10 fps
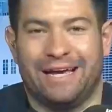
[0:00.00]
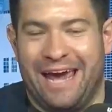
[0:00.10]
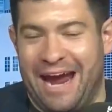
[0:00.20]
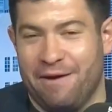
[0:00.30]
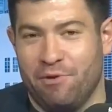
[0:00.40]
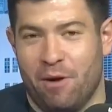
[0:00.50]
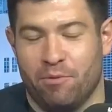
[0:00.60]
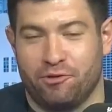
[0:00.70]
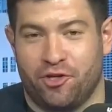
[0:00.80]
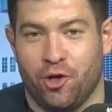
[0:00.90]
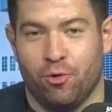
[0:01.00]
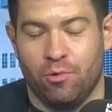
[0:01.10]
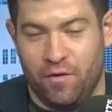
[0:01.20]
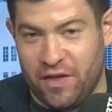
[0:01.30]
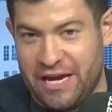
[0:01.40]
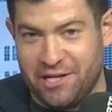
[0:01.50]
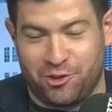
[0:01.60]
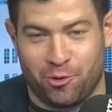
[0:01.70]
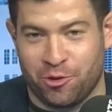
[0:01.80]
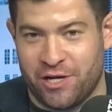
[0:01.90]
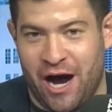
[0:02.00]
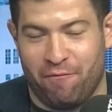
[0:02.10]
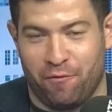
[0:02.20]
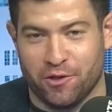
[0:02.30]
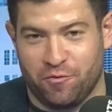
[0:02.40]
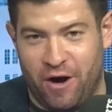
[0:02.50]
Game number two of the Eastern Conference